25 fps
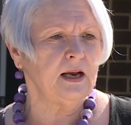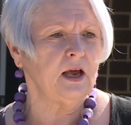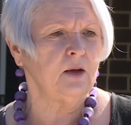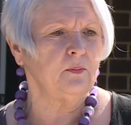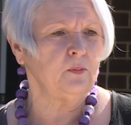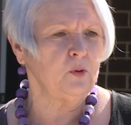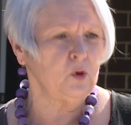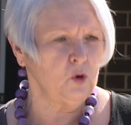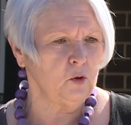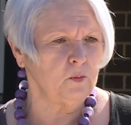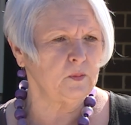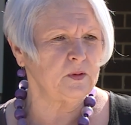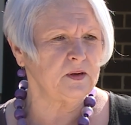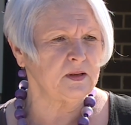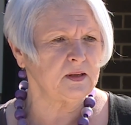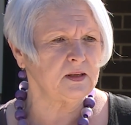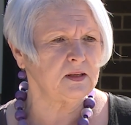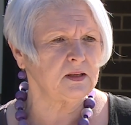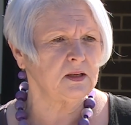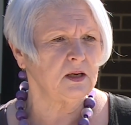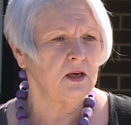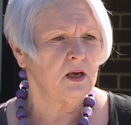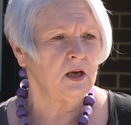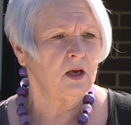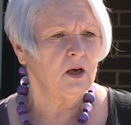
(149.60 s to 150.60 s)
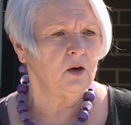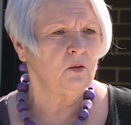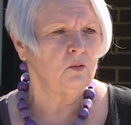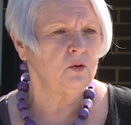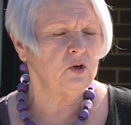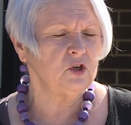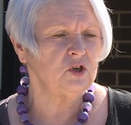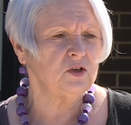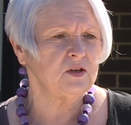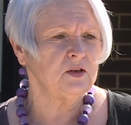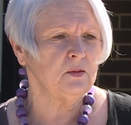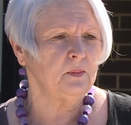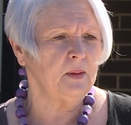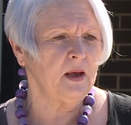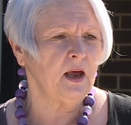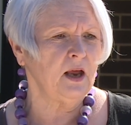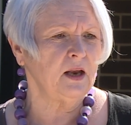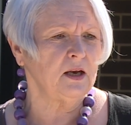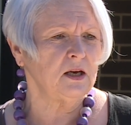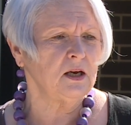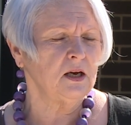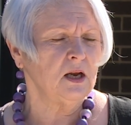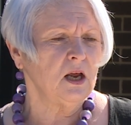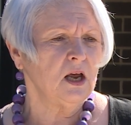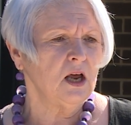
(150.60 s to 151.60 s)
our purpose, which is about
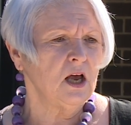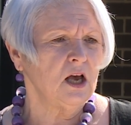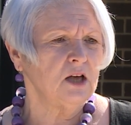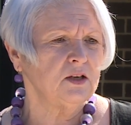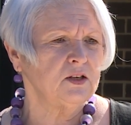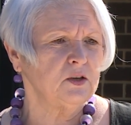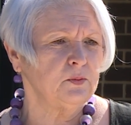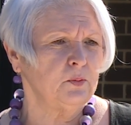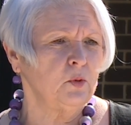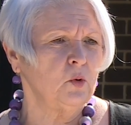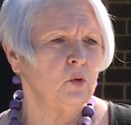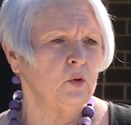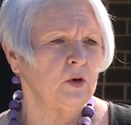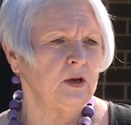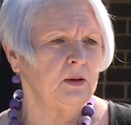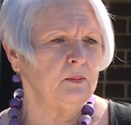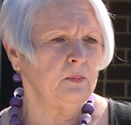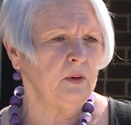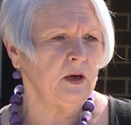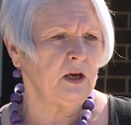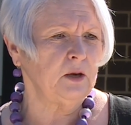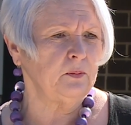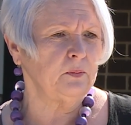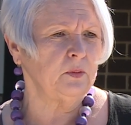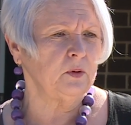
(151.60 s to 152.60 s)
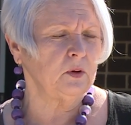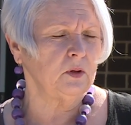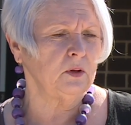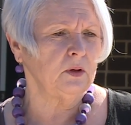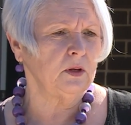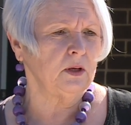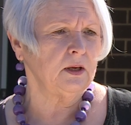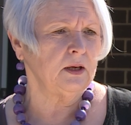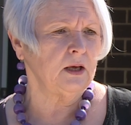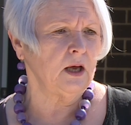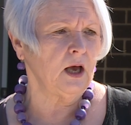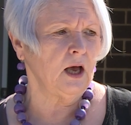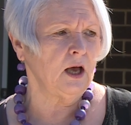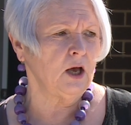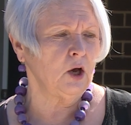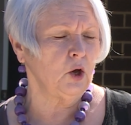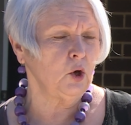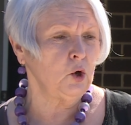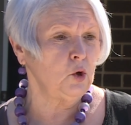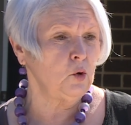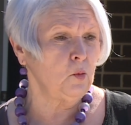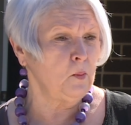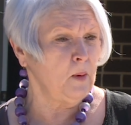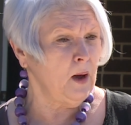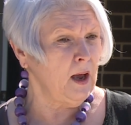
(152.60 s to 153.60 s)
supporting people
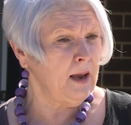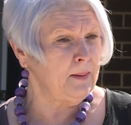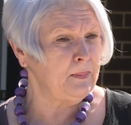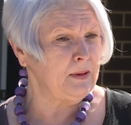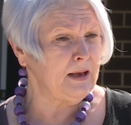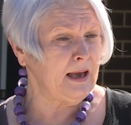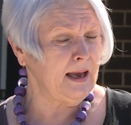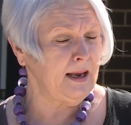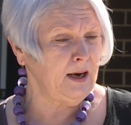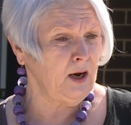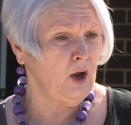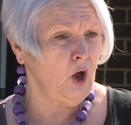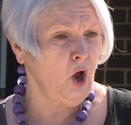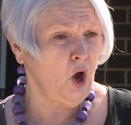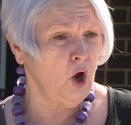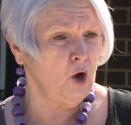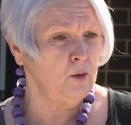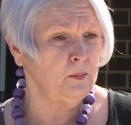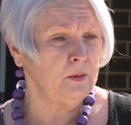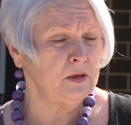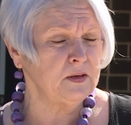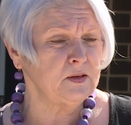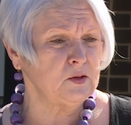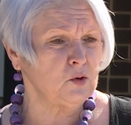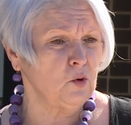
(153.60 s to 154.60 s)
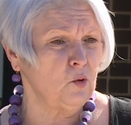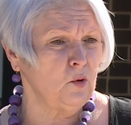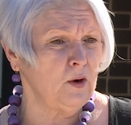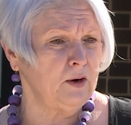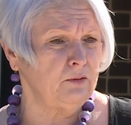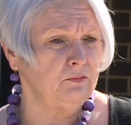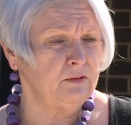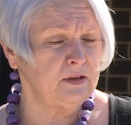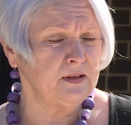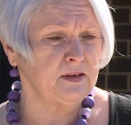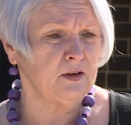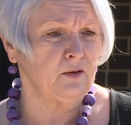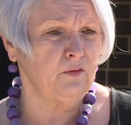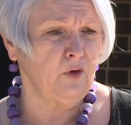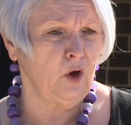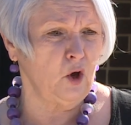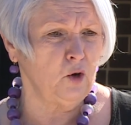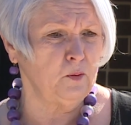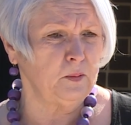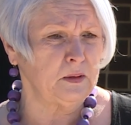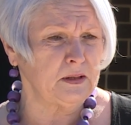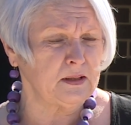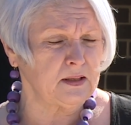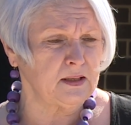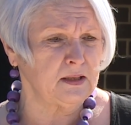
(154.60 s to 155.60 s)
who may be homeless or at risk of
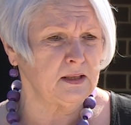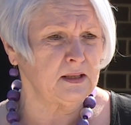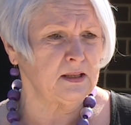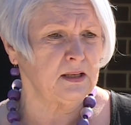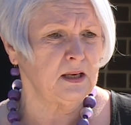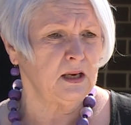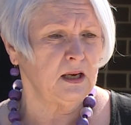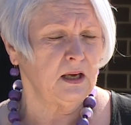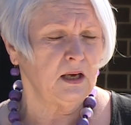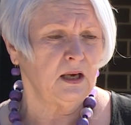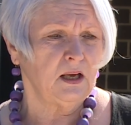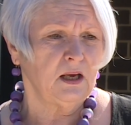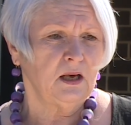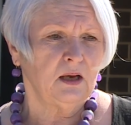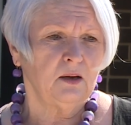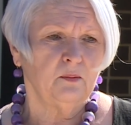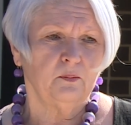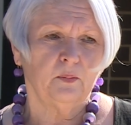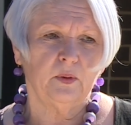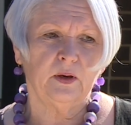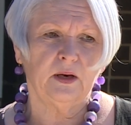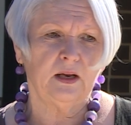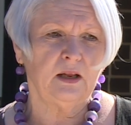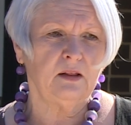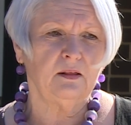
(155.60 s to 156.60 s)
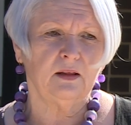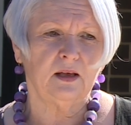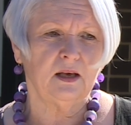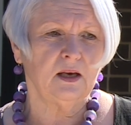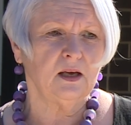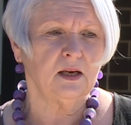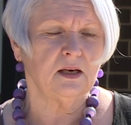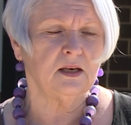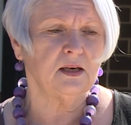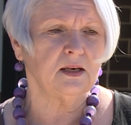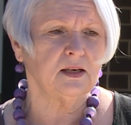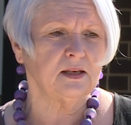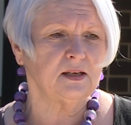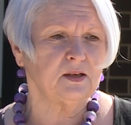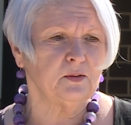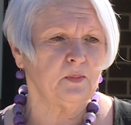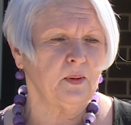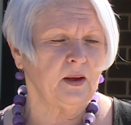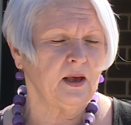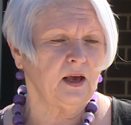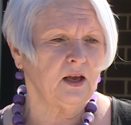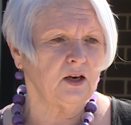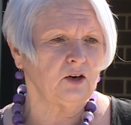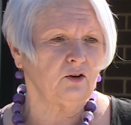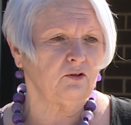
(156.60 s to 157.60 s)
homelessness. But in the end, it's
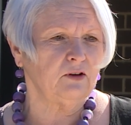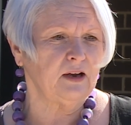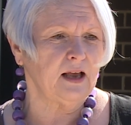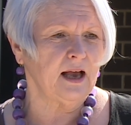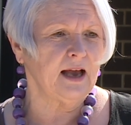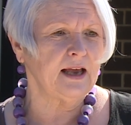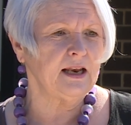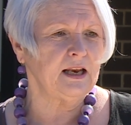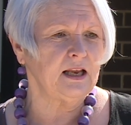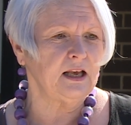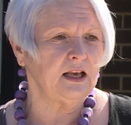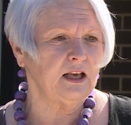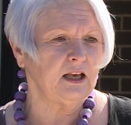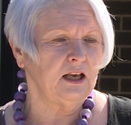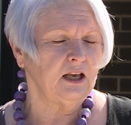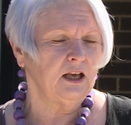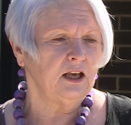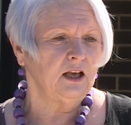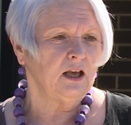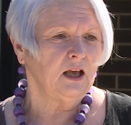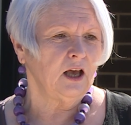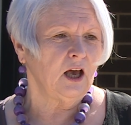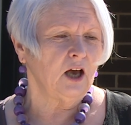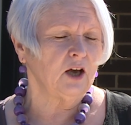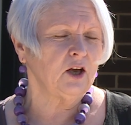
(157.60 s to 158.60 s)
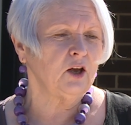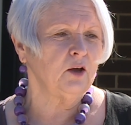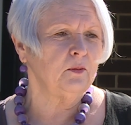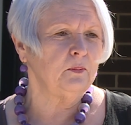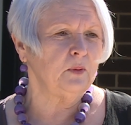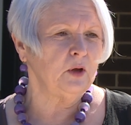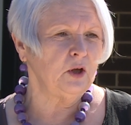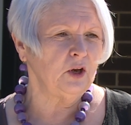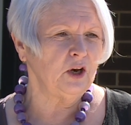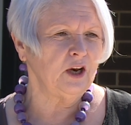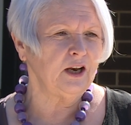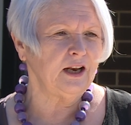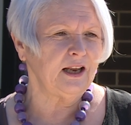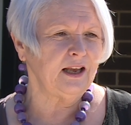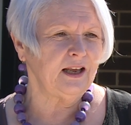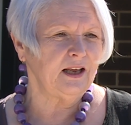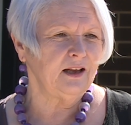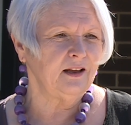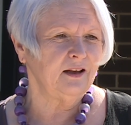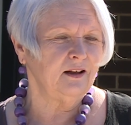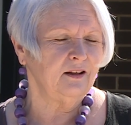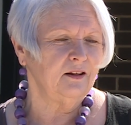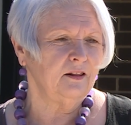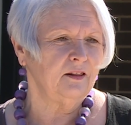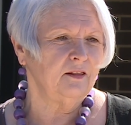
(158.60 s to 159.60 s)
about creating a community
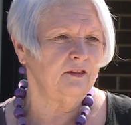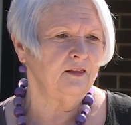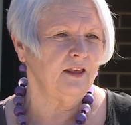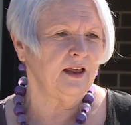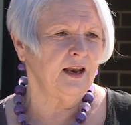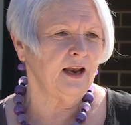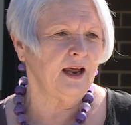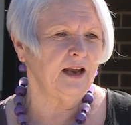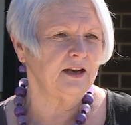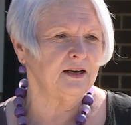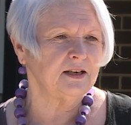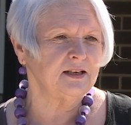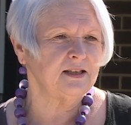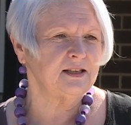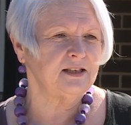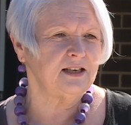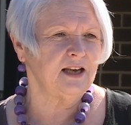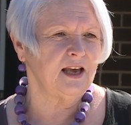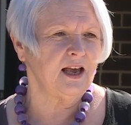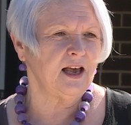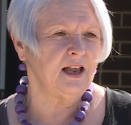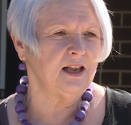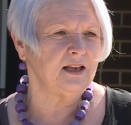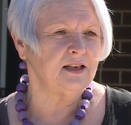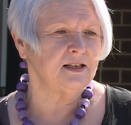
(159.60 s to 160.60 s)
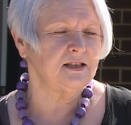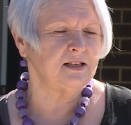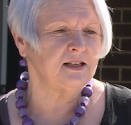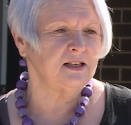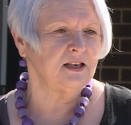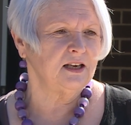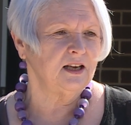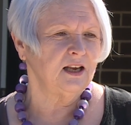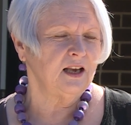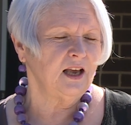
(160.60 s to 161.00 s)
that understands